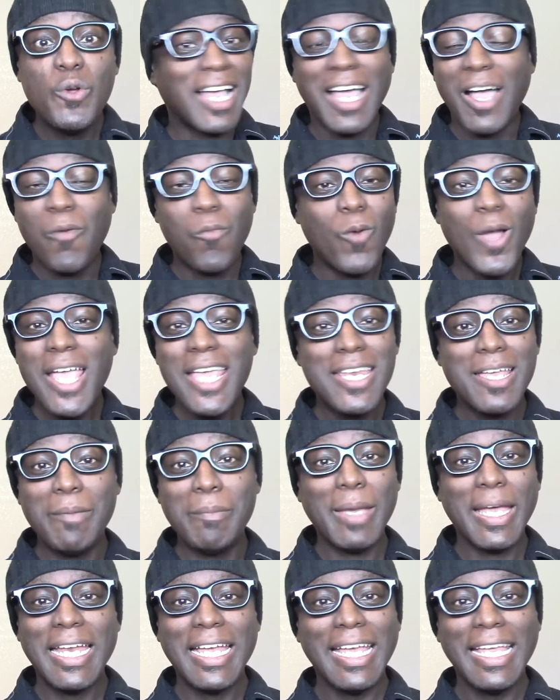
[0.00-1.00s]
wait a
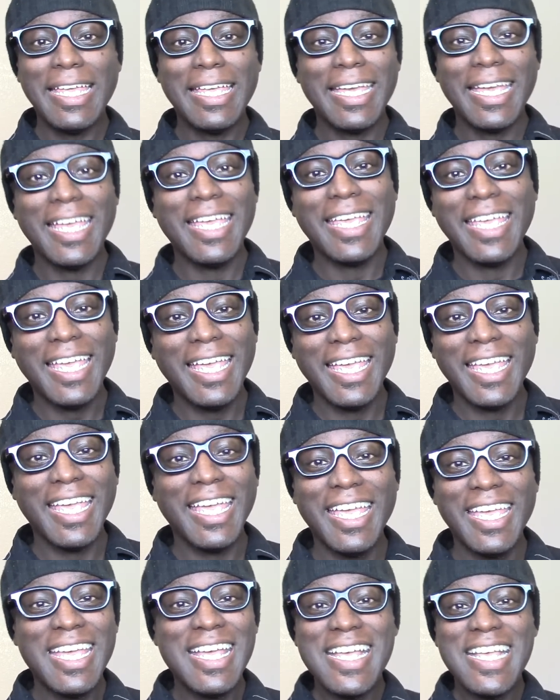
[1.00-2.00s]
minute,
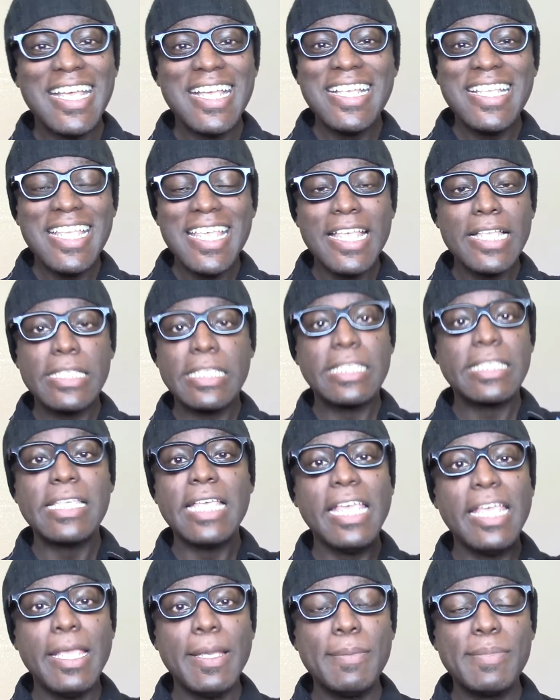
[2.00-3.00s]
it
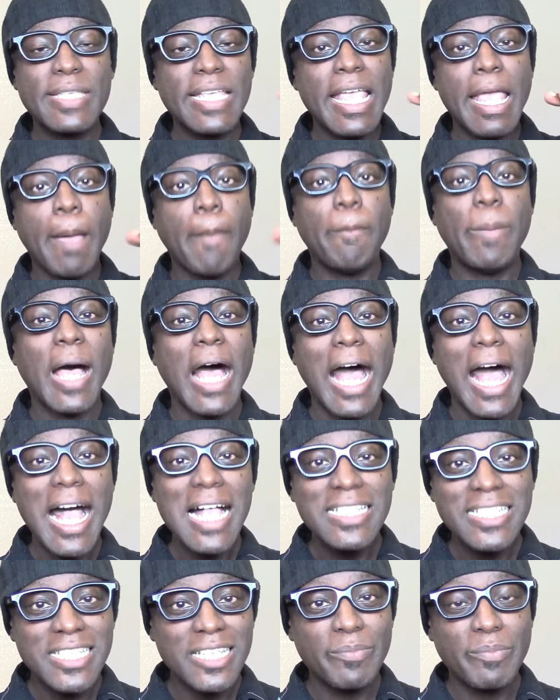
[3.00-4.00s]
seems
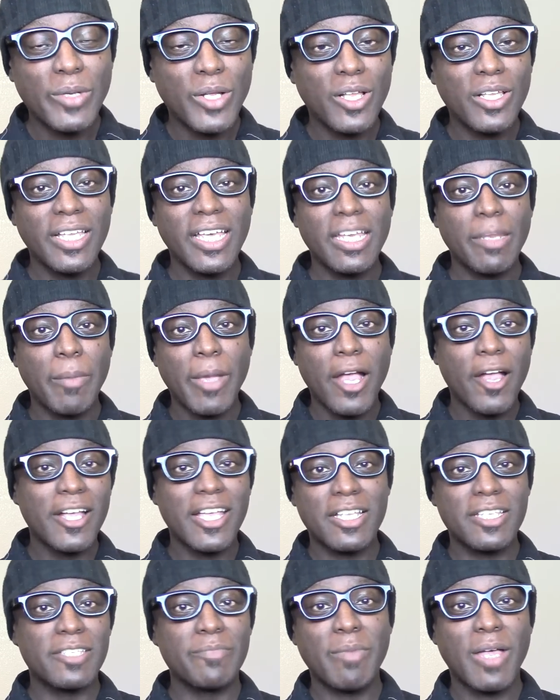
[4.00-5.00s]
impossible in
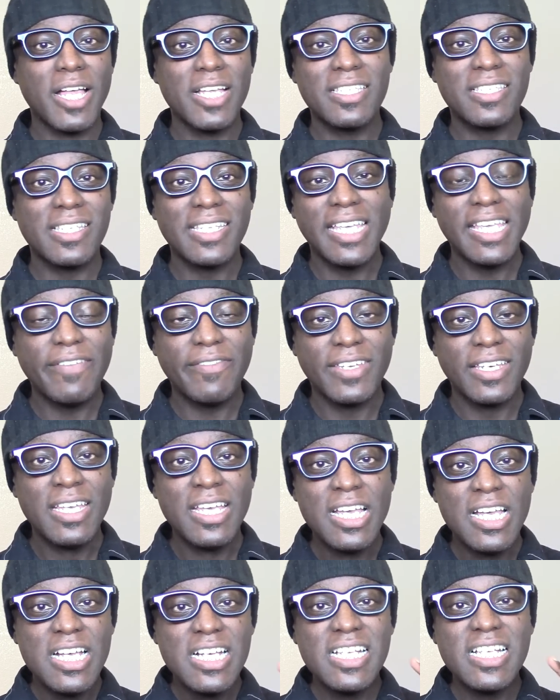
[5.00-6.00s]
Americans' minds to even
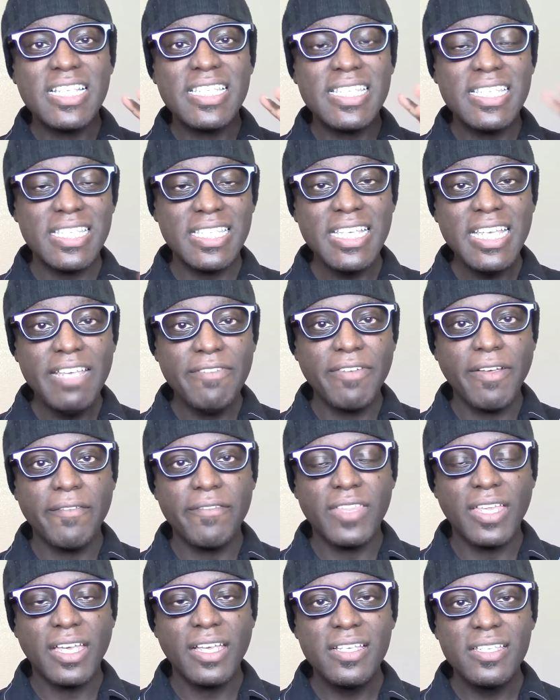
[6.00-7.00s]
conceive of
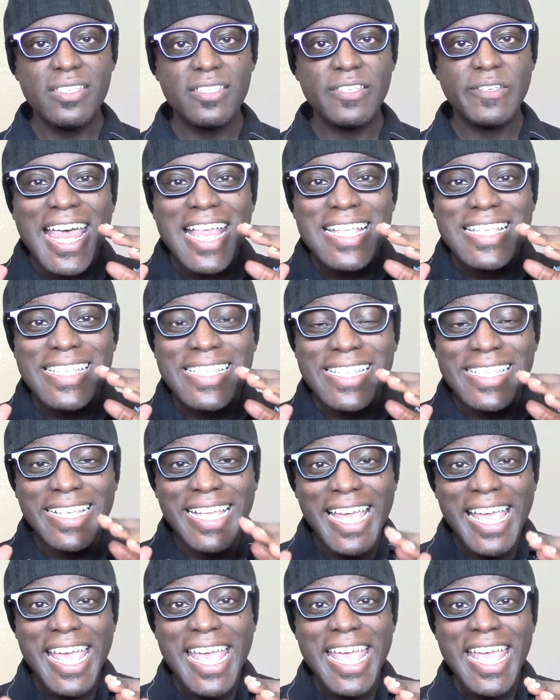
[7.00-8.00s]
this.
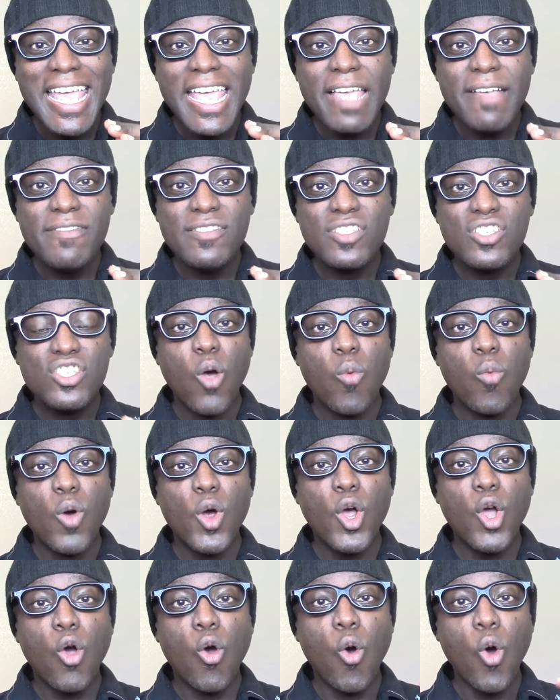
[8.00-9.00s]
Slaves
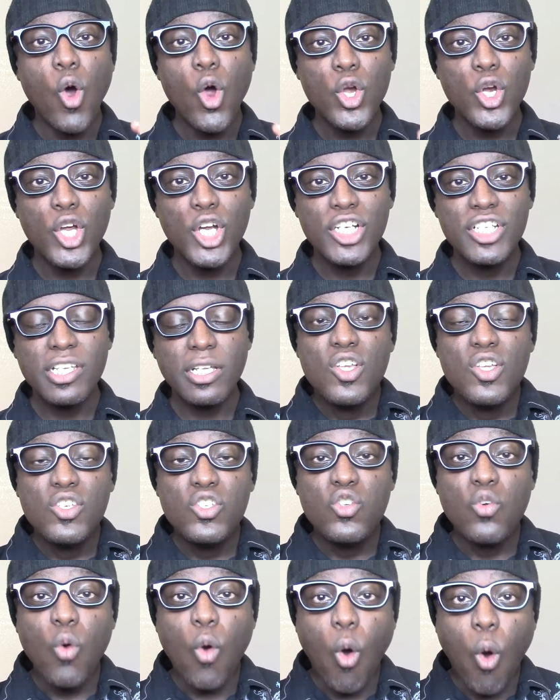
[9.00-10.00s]
were ordered
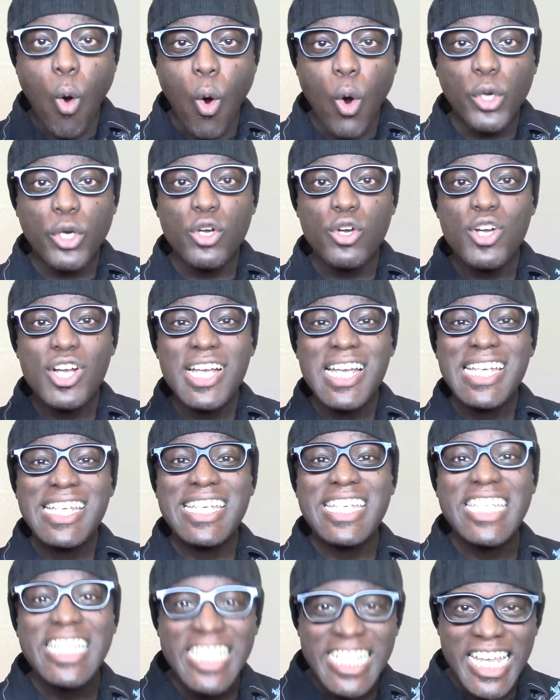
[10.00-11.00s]
to order
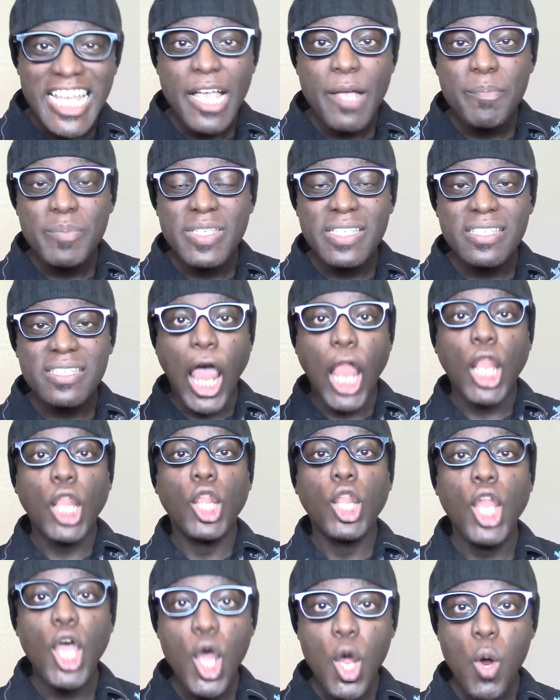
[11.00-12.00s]
ships,
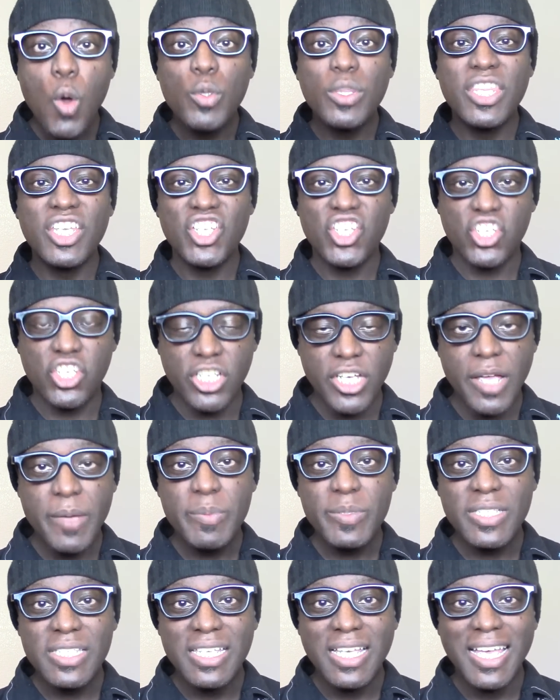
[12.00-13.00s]
load the
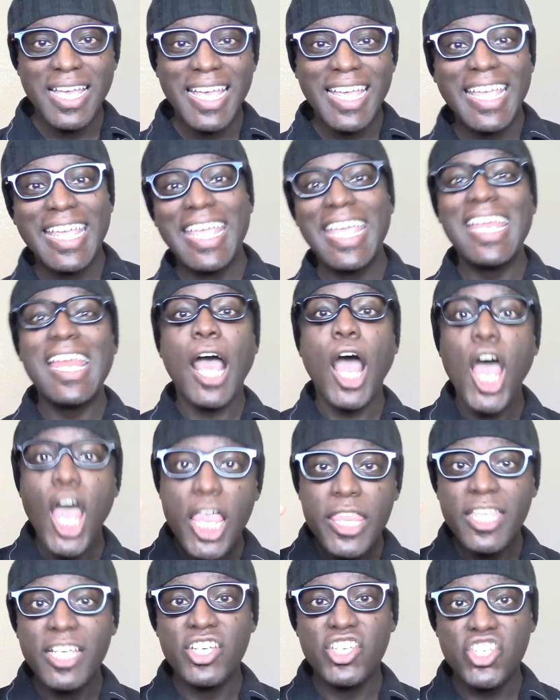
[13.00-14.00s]
ships, get
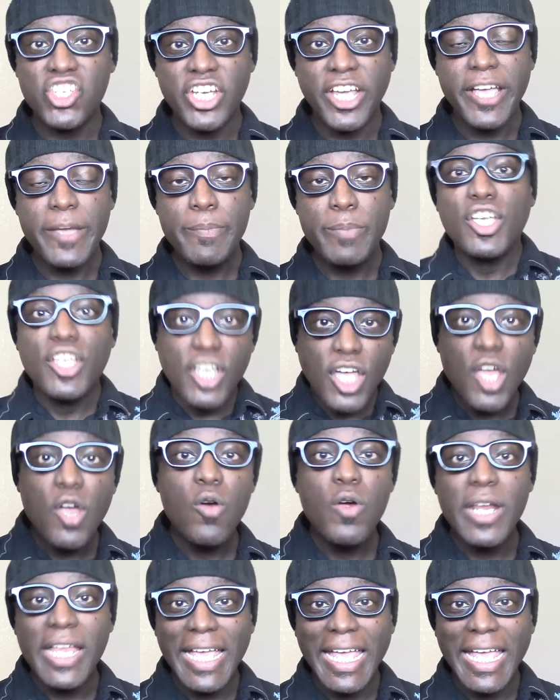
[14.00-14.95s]
on the ship, go to